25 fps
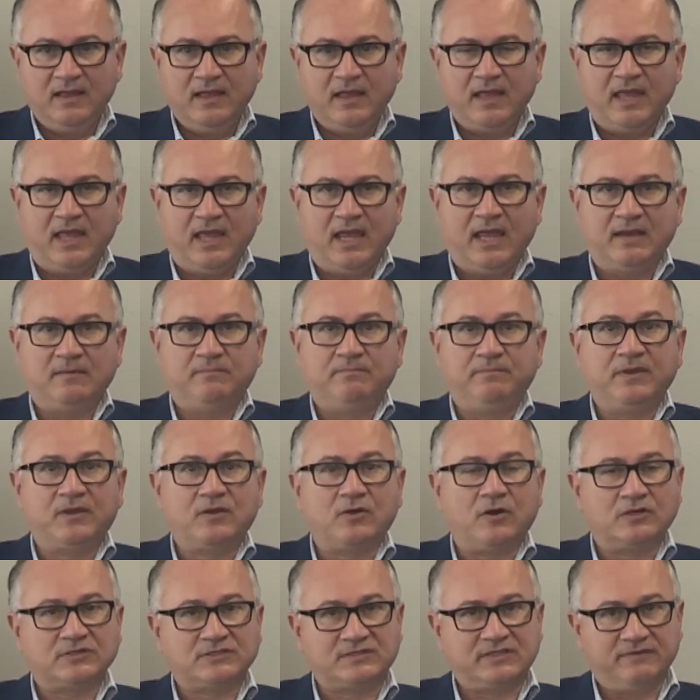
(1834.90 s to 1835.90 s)
And
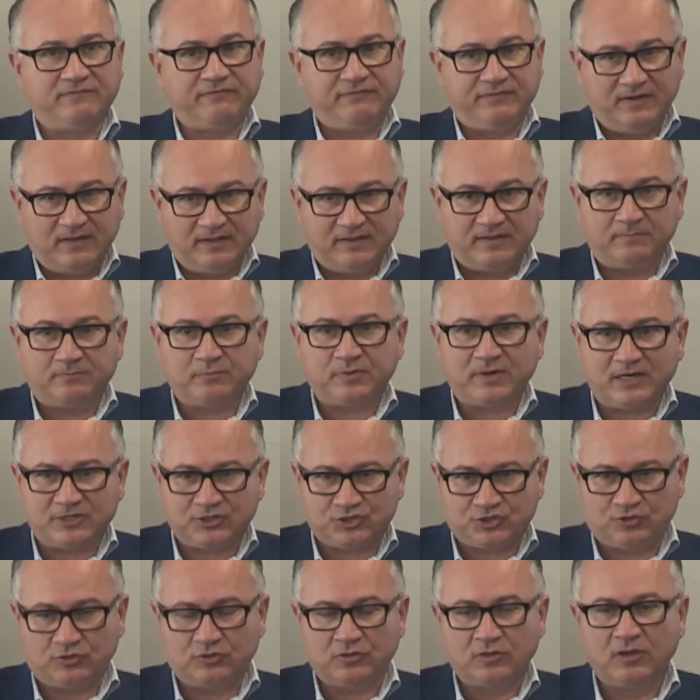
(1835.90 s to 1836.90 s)
because they feel the
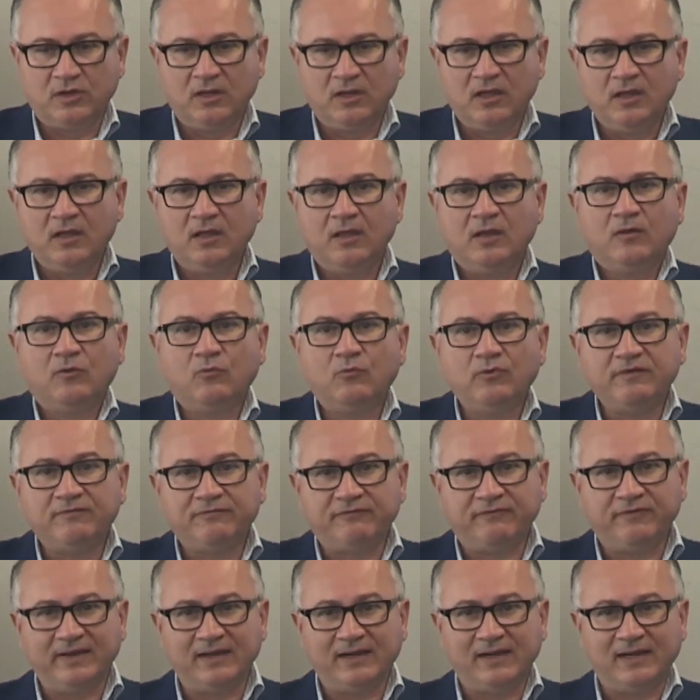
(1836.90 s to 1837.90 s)
pressure, we
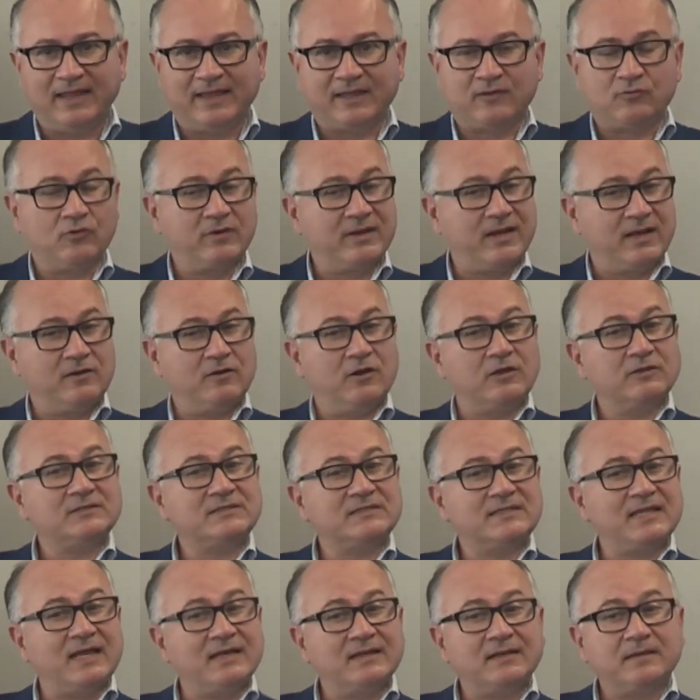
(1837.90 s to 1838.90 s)
feel like we cannot
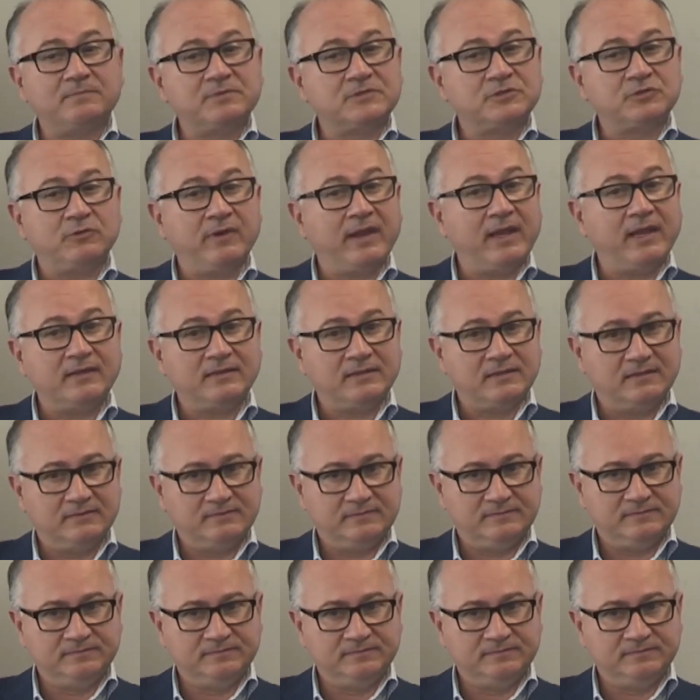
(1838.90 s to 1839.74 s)
stand up straight,